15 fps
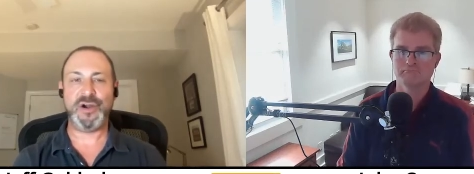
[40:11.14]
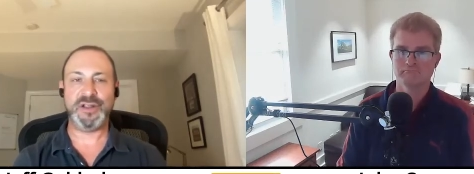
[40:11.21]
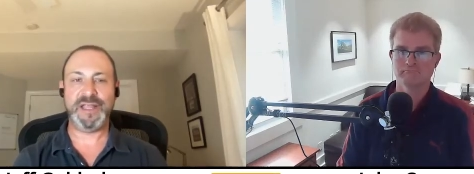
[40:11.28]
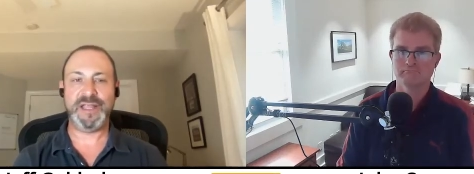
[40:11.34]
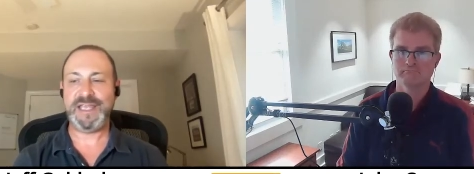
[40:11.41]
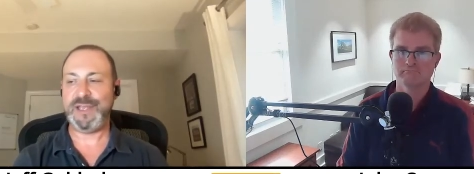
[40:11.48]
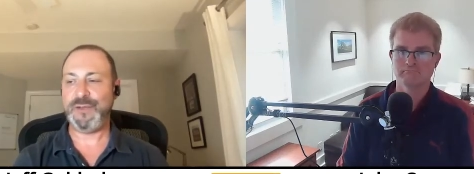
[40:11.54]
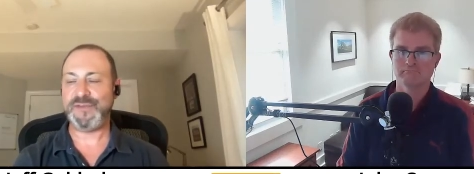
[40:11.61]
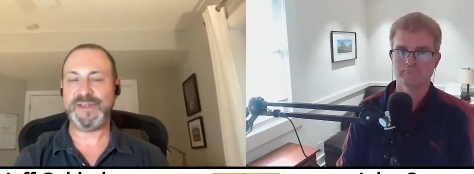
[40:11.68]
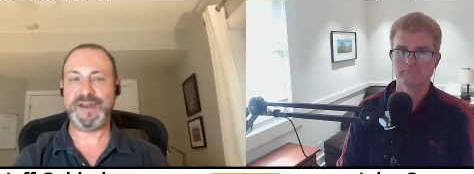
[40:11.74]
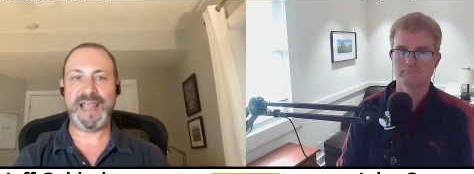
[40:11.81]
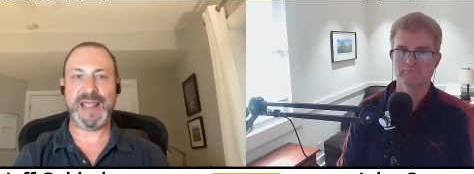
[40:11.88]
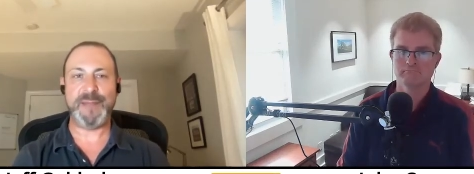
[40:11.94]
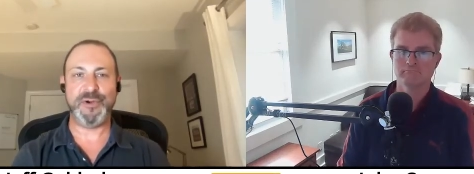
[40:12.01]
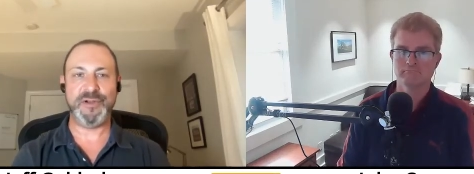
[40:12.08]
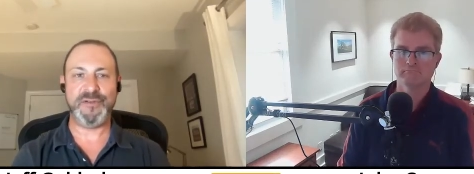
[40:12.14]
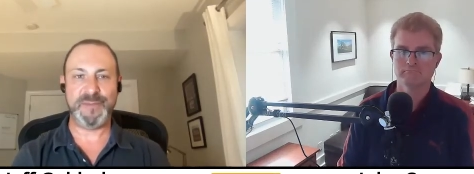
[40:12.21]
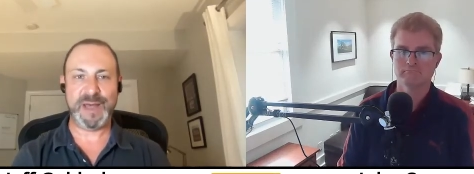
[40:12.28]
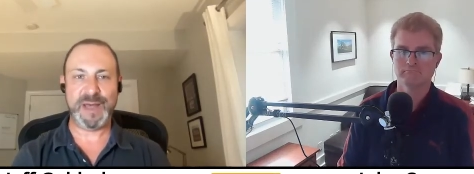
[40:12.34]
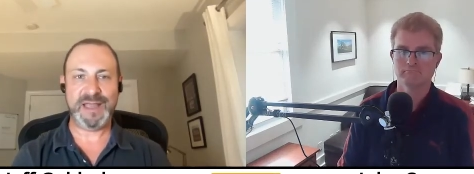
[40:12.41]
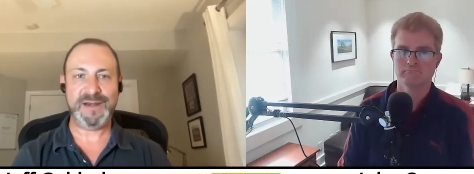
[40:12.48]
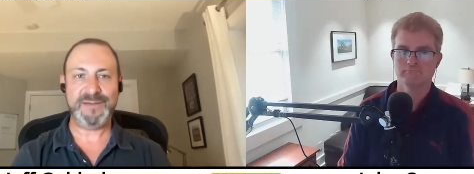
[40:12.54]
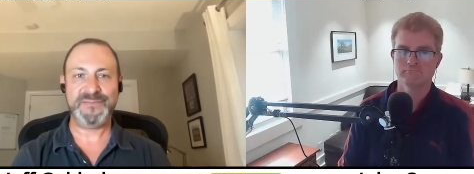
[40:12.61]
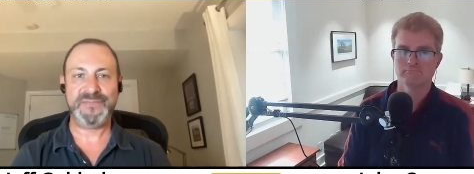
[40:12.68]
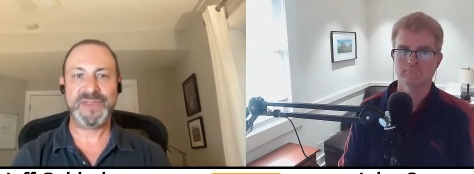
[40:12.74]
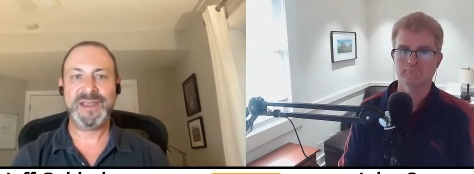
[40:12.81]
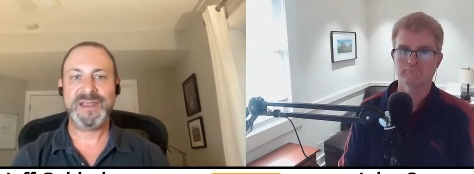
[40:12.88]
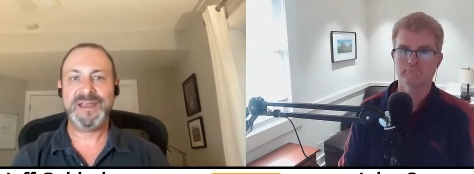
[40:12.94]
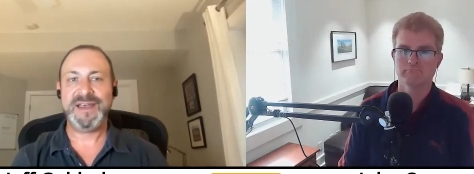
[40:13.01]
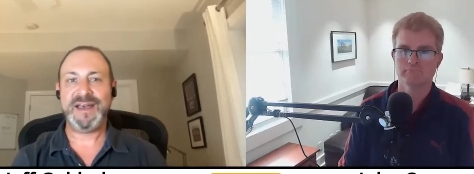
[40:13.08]
Speaker 1: Harley, he was a neighbor of mine.
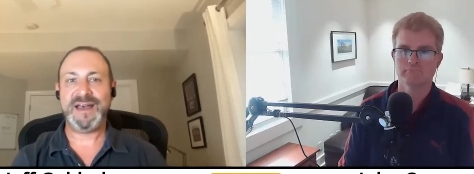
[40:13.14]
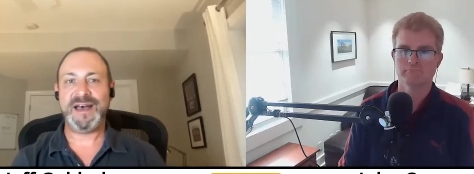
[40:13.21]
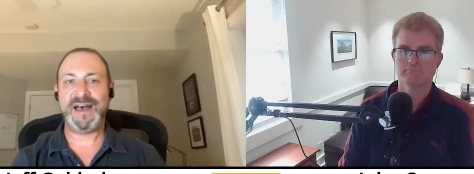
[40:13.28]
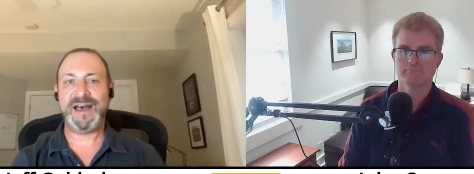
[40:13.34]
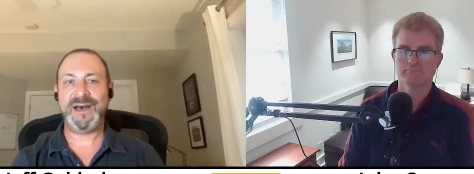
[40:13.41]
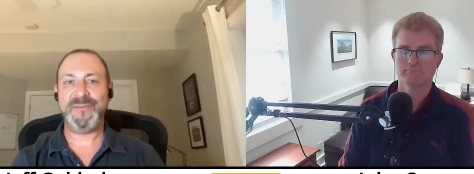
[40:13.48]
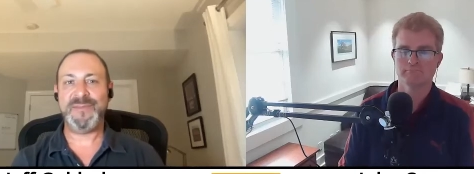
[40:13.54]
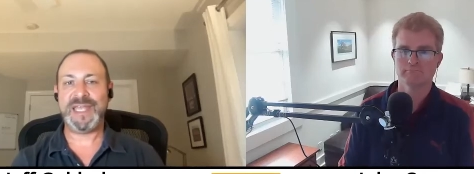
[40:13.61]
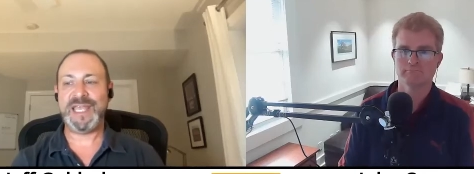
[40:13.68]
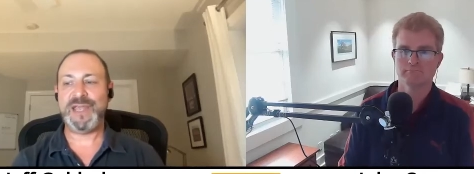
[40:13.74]
Um,